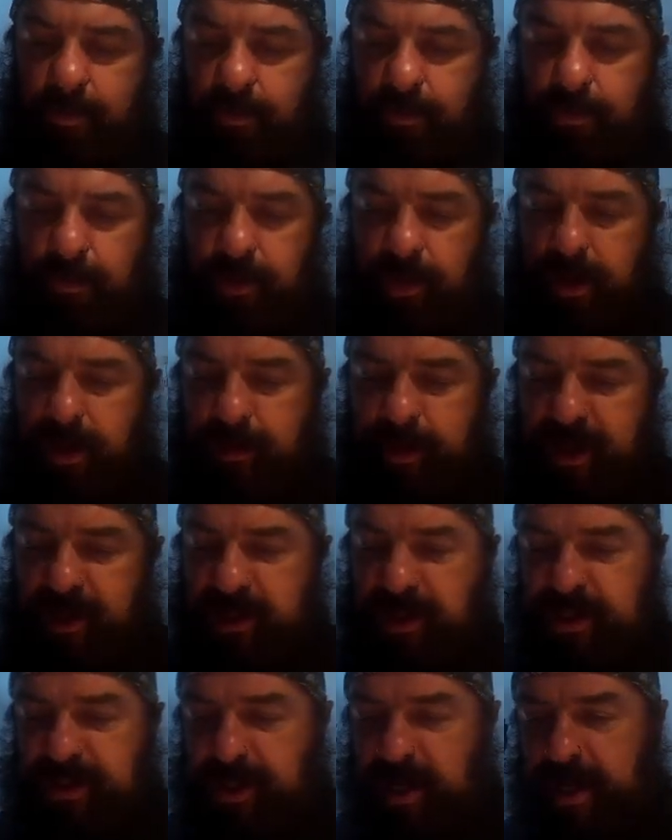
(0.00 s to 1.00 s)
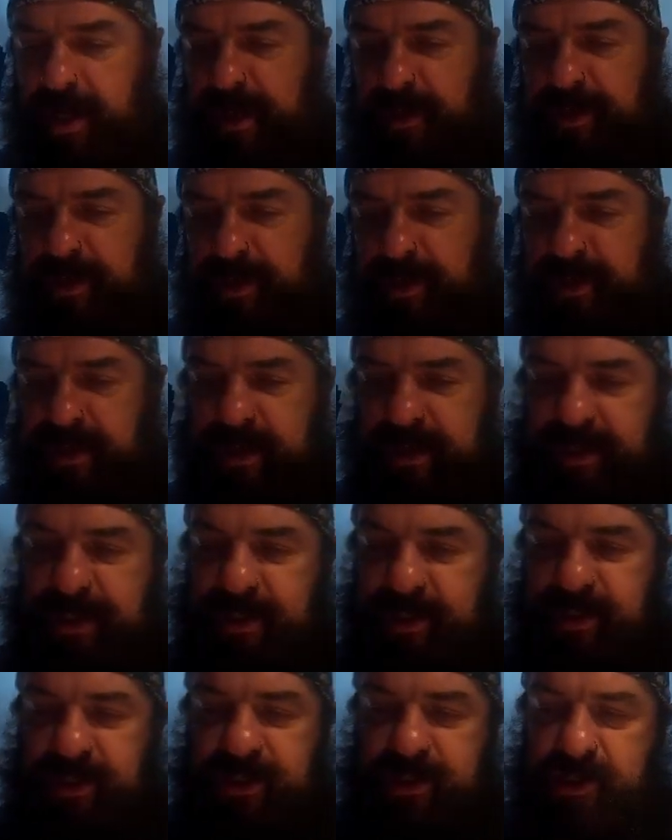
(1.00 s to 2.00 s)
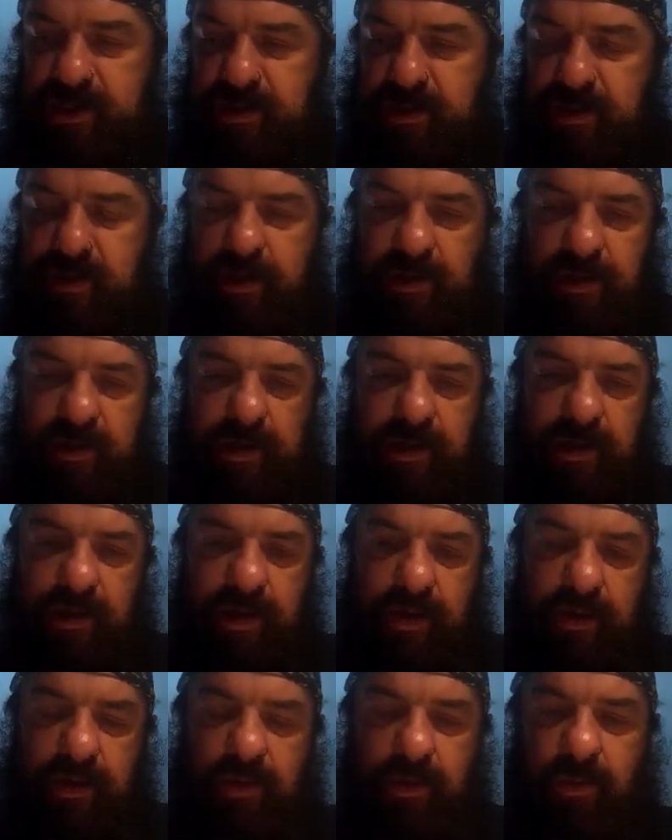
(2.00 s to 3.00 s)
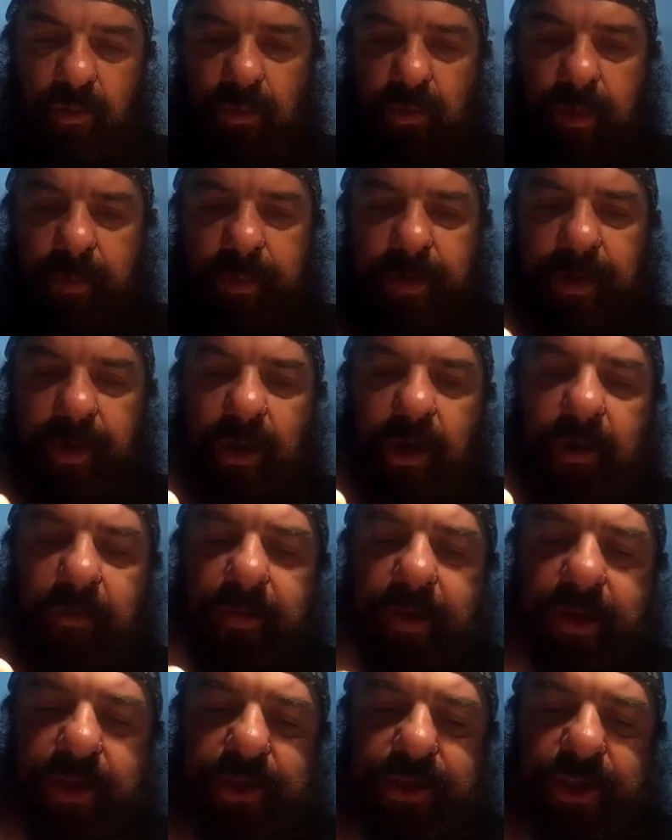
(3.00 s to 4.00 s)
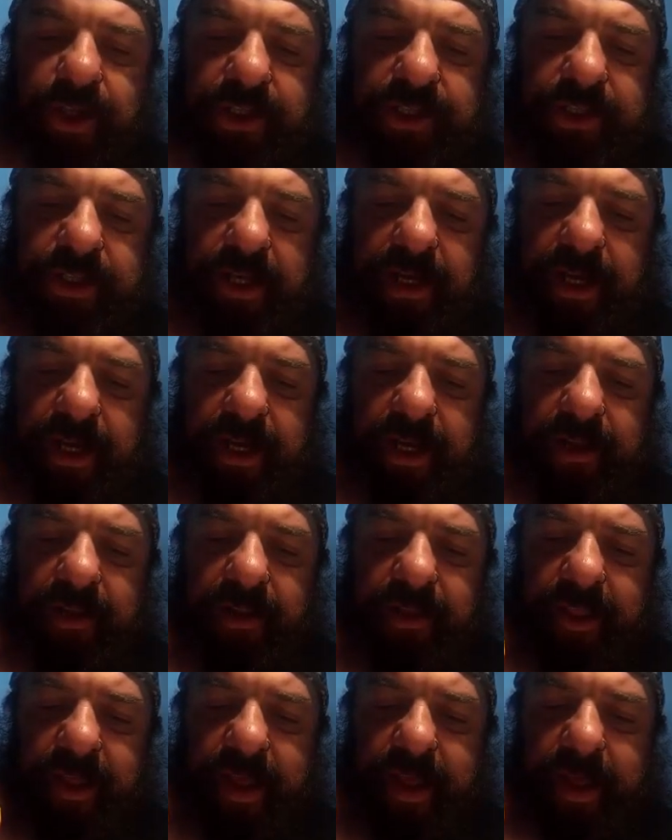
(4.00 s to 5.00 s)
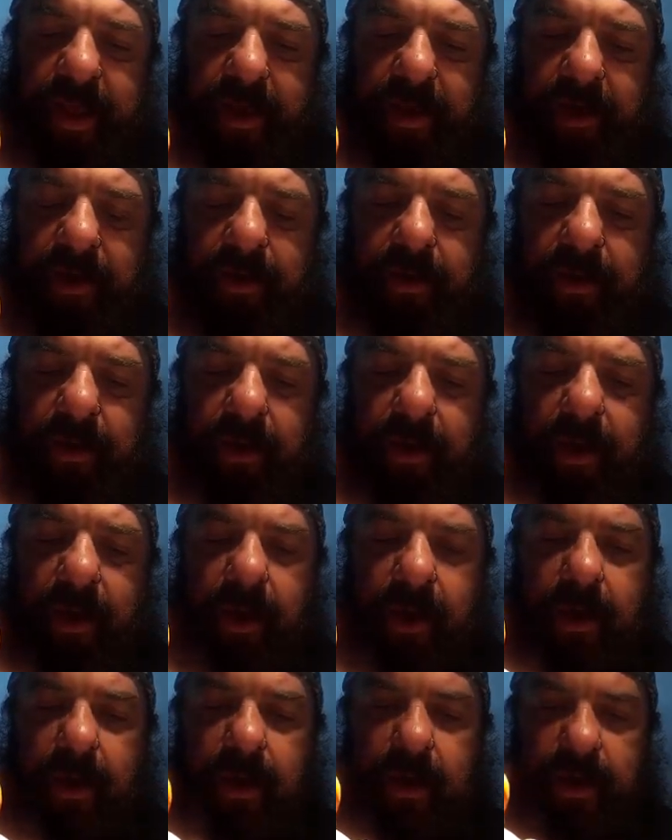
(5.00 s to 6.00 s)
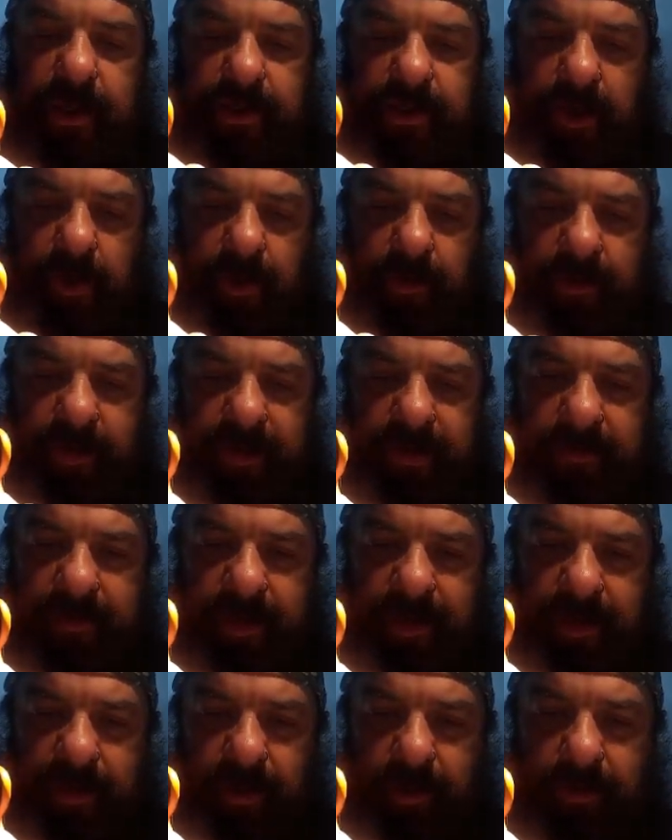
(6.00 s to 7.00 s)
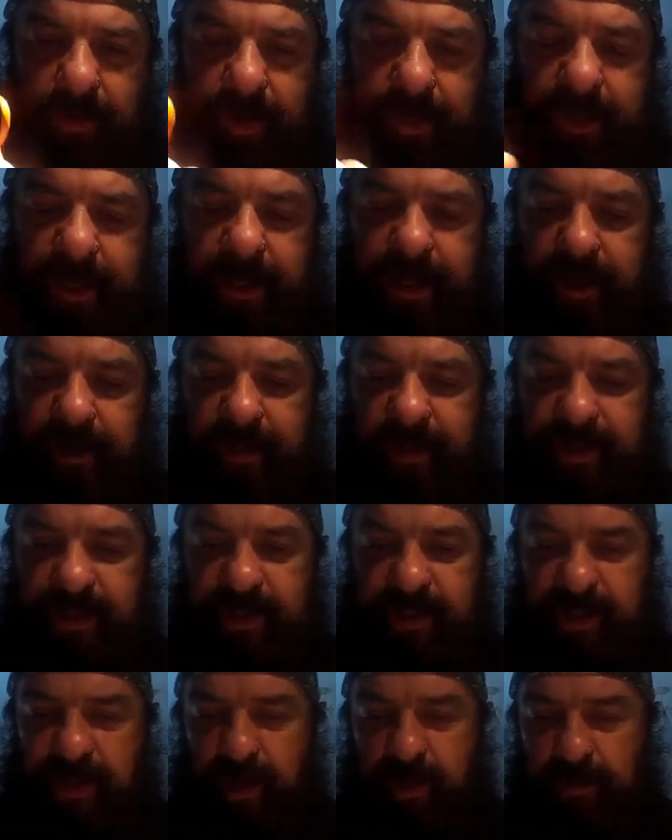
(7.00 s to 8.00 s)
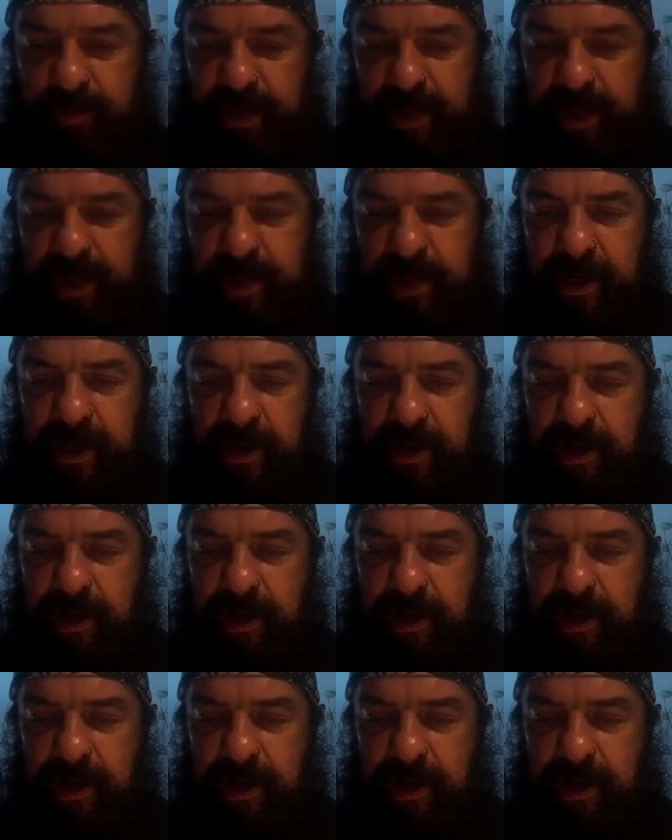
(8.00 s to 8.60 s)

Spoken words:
while I'm actually tying this, is whipping it off. It's just in there. So I'm leaving a little bit here. This is going to be